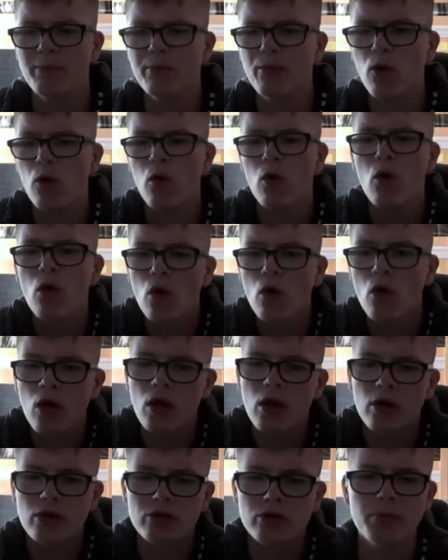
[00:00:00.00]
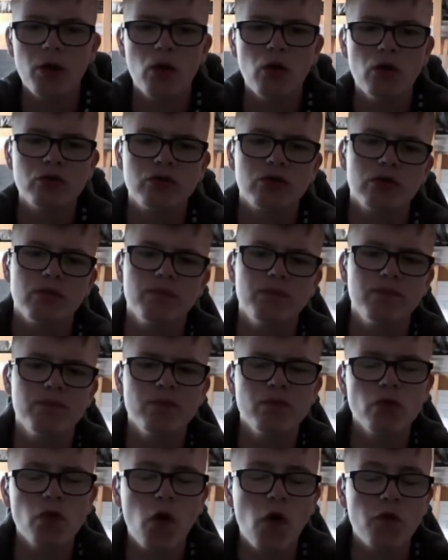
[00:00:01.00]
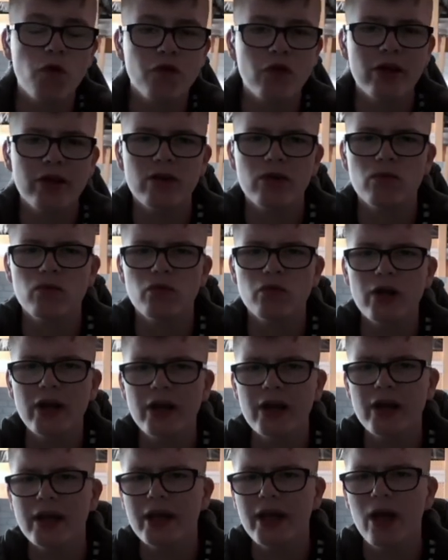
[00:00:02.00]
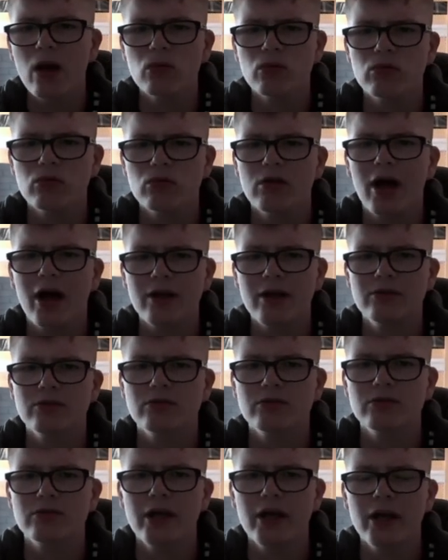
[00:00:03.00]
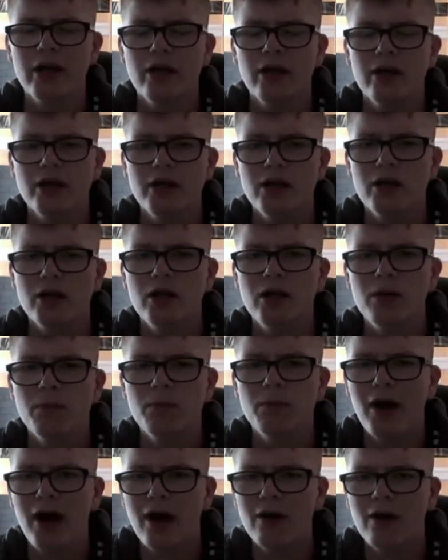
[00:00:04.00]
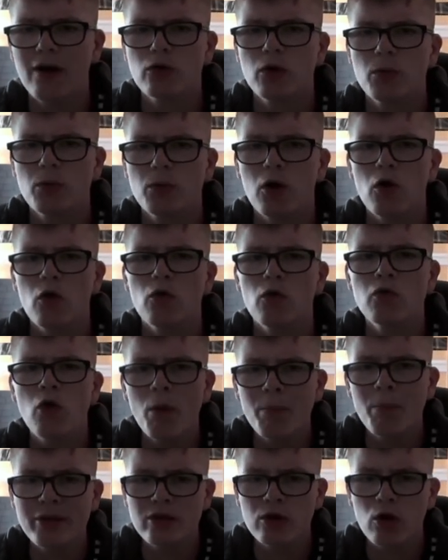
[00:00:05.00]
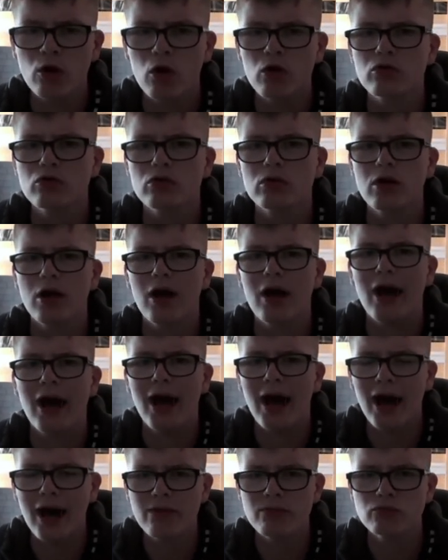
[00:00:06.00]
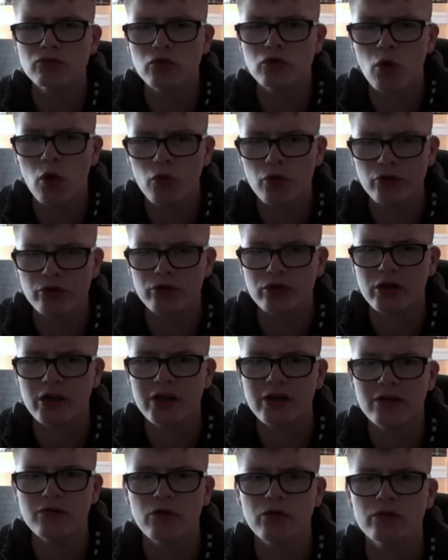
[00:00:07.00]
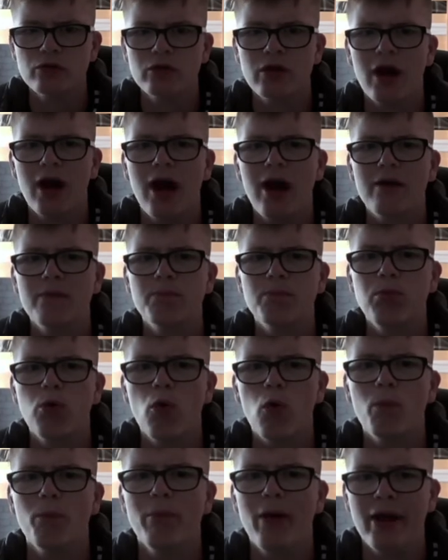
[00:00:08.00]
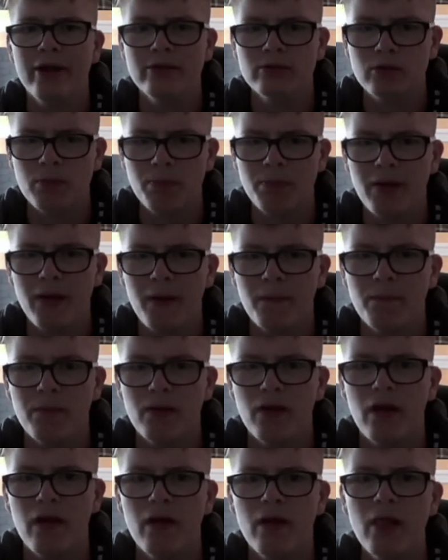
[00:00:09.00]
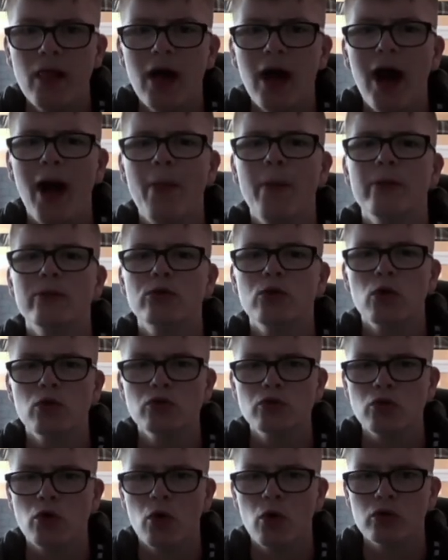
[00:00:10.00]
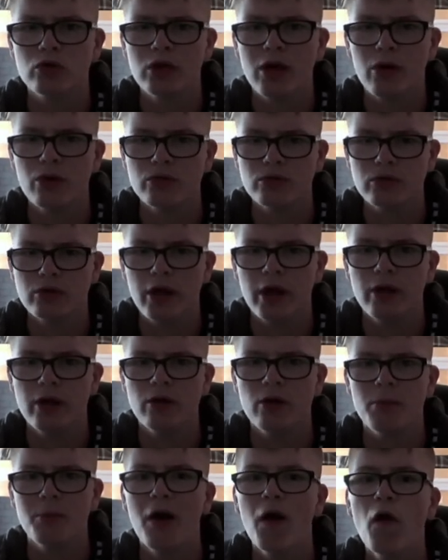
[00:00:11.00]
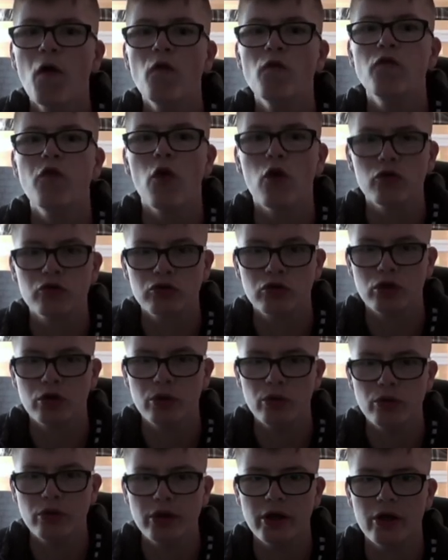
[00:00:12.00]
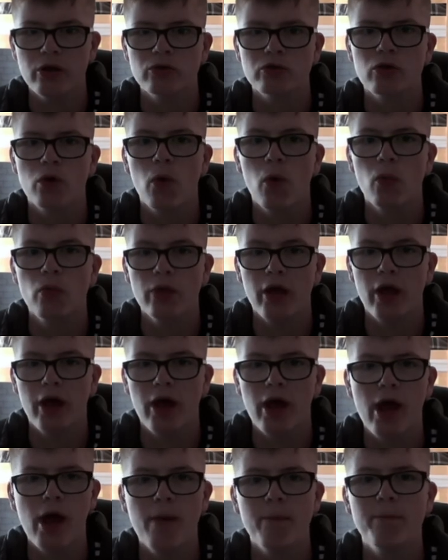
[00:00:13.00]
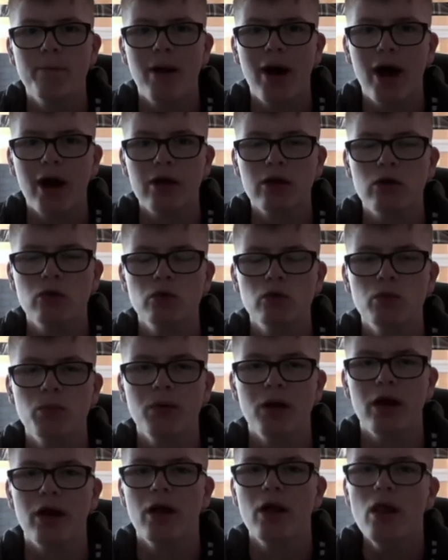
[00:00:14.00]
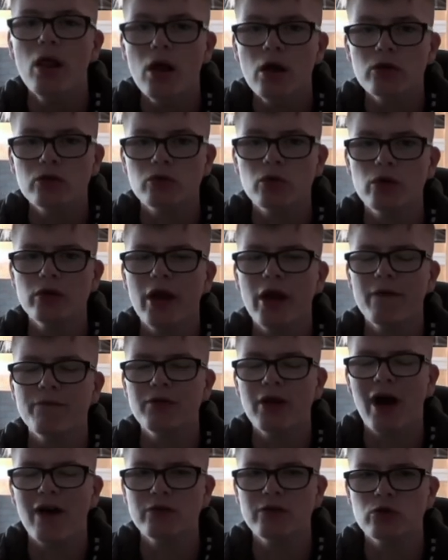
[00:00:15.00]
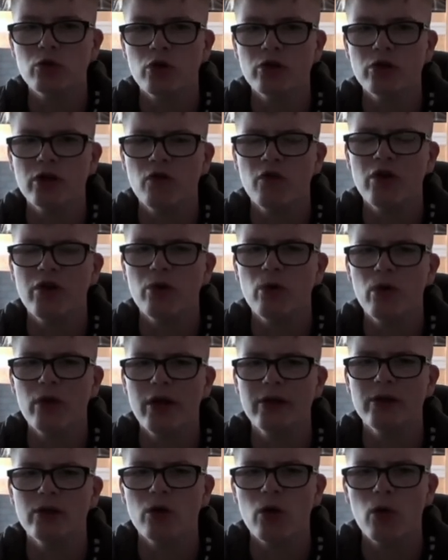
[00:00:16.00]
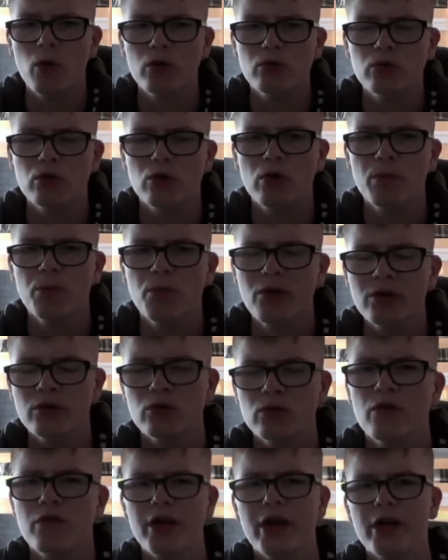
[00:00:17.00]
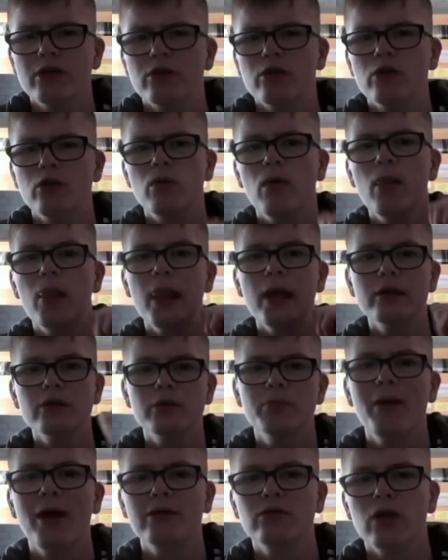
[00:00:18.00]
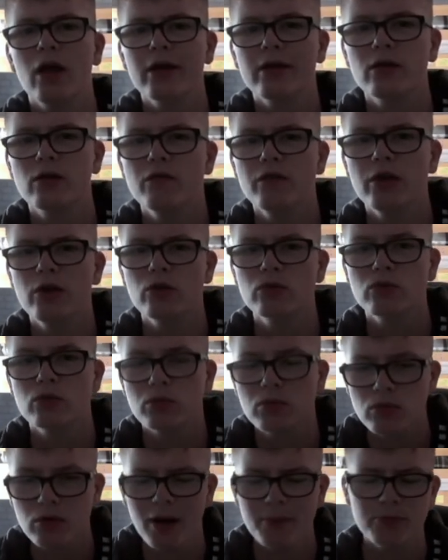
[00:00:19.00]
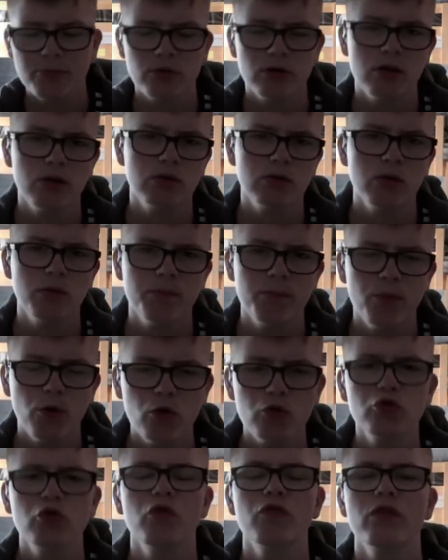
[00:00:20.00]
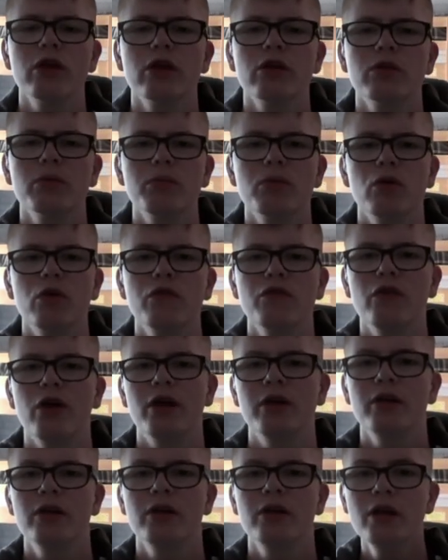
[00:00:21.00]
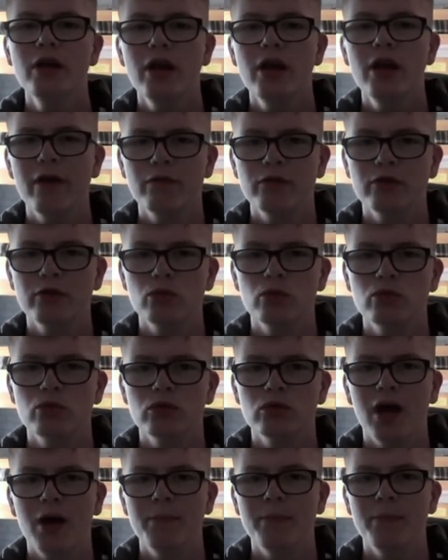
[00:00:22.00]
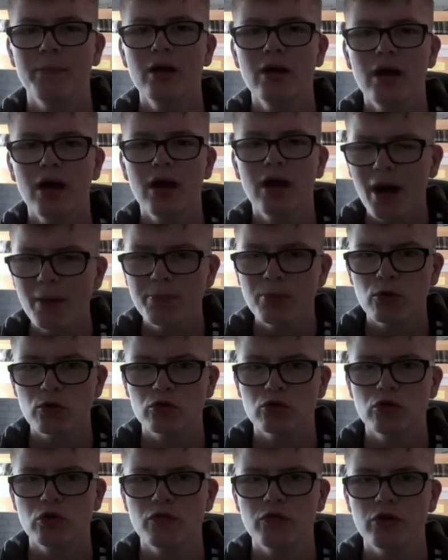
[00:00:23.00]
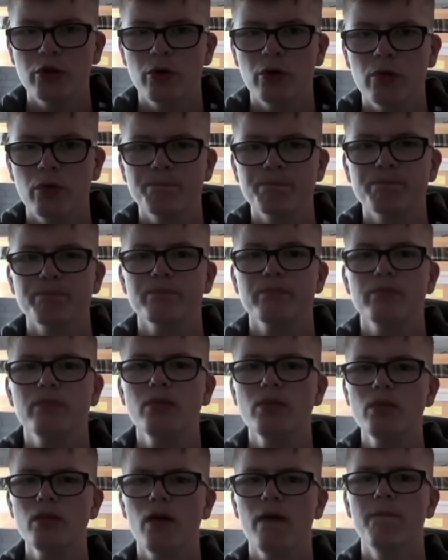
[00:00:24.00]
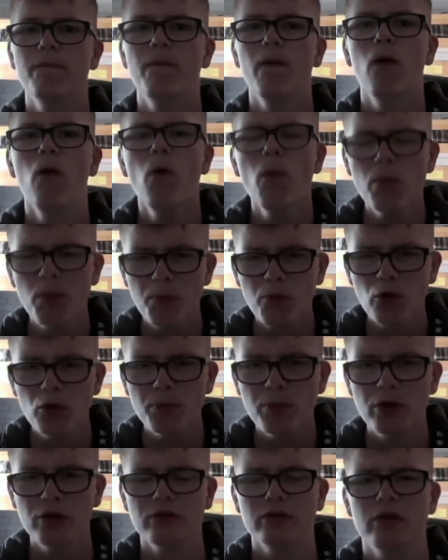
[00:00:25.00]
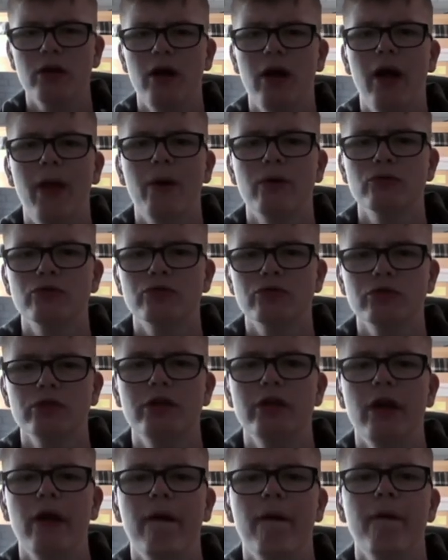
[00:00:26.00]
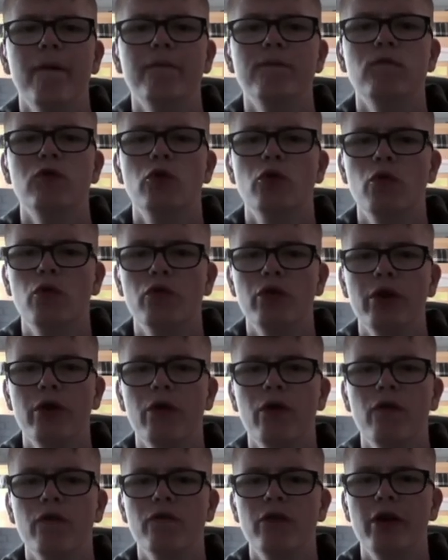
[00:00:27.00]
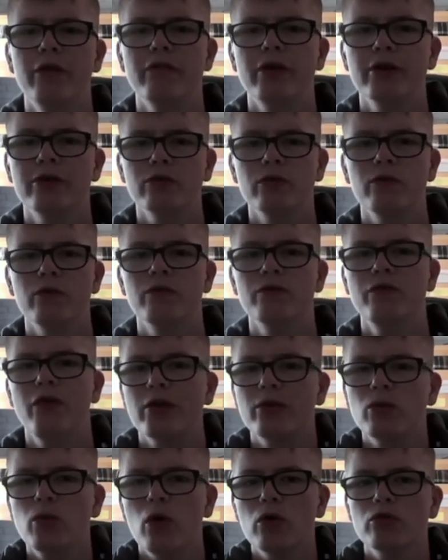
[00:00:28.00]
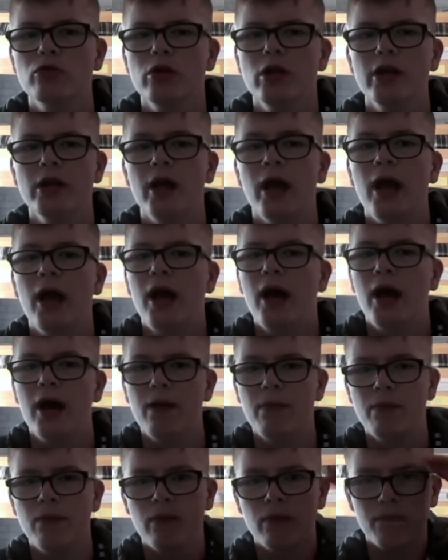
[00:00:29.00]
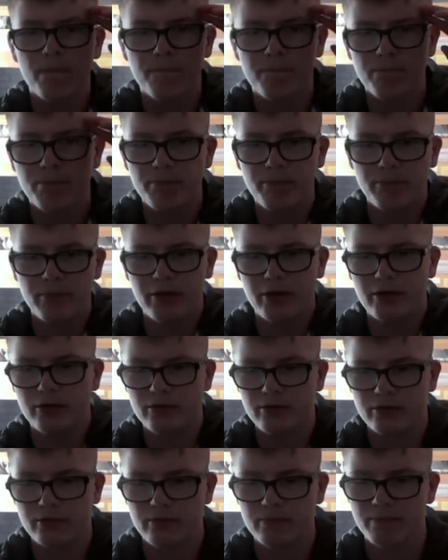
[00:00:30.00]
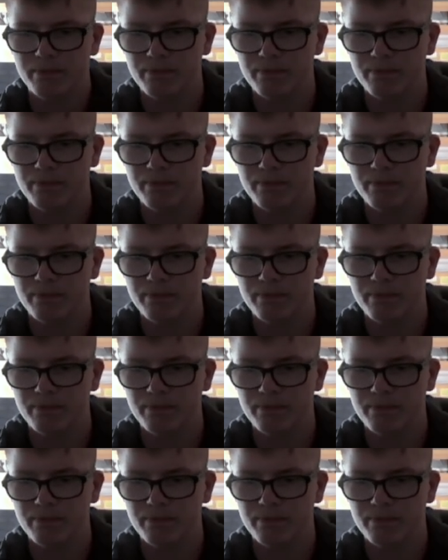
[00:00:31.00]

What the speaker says: But to be honest, nothing really else that I can say apart from Robbie Gotts and Jordan Stevens have put pen to paper at the Dunn's Hotel Stadium for 2 years under Mark Cooper. So yeah, if you have enjoyed this video, then you know what to do. Please don't forget to smash like on the video, subscribe to the channel, and post notifications to be notified every single time I post a new video. Up the Bluebirds, and I'll see you for another video very, very soon. Thanks for watching, and peace.